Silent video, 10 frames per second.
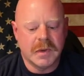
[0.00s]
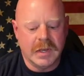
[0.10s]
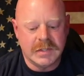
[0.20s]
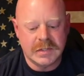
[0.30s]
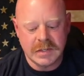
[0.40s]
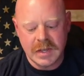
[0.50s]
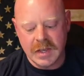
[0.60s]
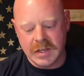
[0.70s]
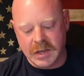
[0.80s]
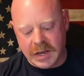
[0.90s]
because
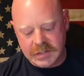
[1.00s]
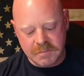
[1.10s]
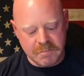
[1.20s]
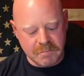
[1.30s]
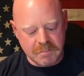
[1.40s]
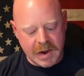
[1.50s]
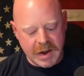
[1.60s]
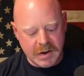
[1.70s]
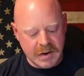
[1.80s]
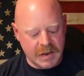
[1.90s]
you guys
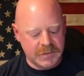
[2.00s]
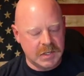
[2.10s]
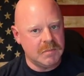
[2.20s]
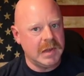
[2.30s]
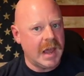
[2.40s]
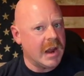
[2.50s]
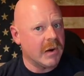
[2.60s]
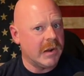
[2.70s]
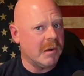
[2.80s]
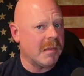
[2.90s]
might have seen me
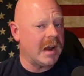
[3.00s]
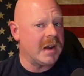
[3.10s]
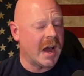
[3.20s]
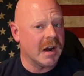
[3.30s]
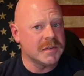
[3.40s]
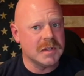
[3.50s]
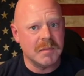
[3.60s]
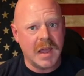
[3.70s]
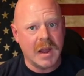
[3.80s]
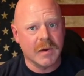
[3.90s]
angry, you might not have
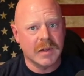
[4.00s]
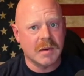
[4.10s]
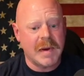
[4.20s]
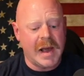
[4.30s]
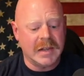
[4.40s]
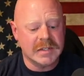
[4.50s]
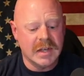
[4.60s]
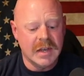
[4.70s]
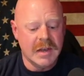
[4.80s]
seen me angry in the past,